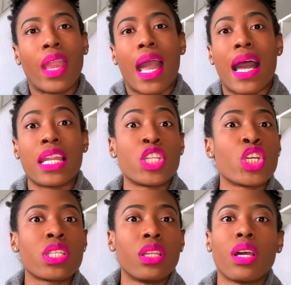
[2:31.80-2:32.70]
and it
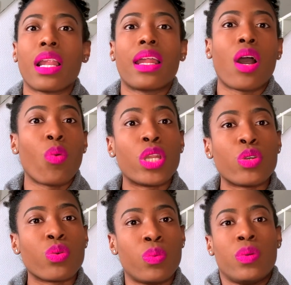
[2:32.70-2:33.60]
doesn't look like that when
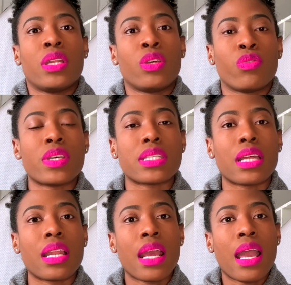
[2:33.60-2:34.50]
you
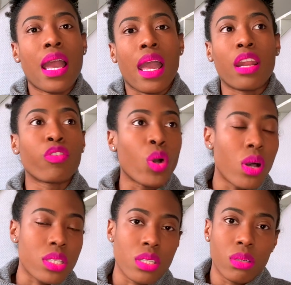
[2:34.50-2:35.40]
visit. And of
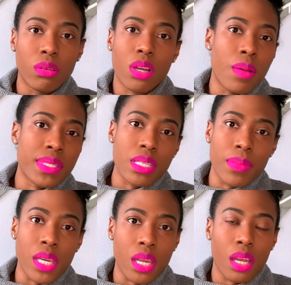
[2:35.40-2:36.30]
course, come see
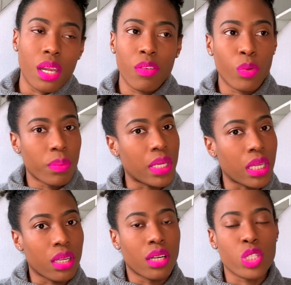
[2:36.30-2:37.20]
me, live with
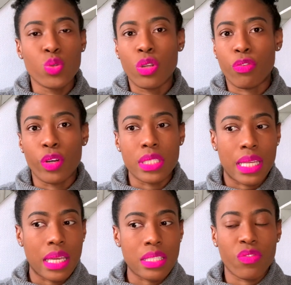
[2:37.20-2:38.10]
me are two different
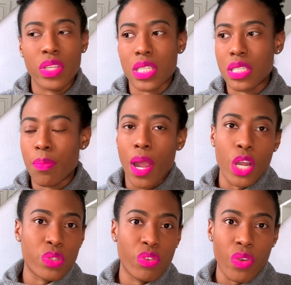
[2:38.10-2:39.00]
things. Visiting
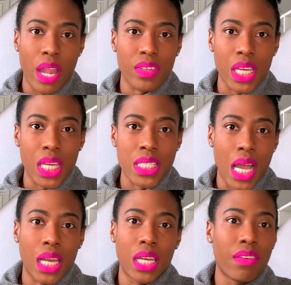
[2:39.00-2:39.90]
Paris for 5 days
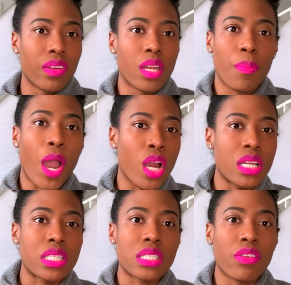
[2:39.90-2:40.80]
and living in
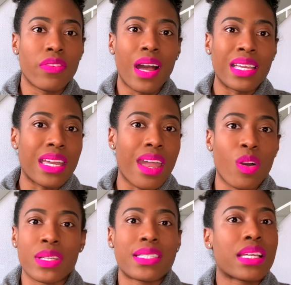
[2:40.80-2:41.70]
Paris for a year
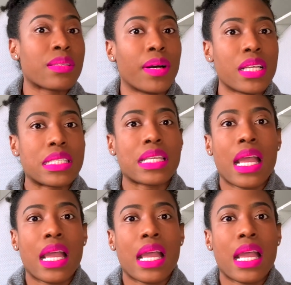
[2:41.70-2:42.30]
or 6 months